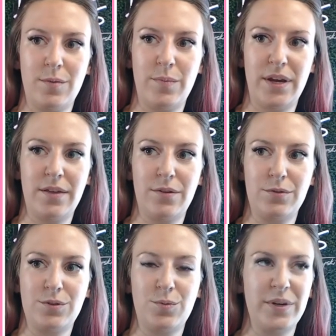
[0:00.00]
making
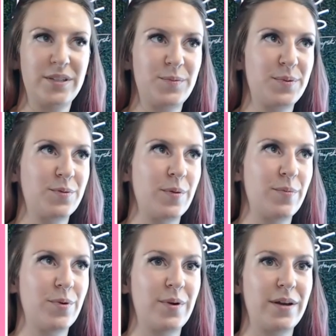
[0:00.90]
those wisps.
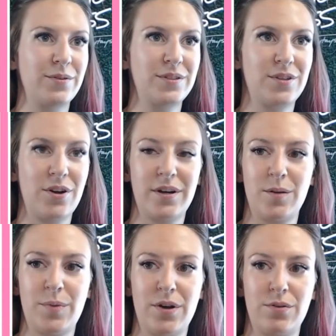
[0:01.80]
Remember when I was talking
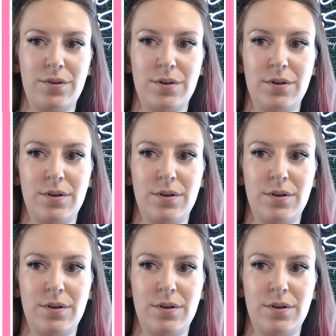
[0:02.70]
about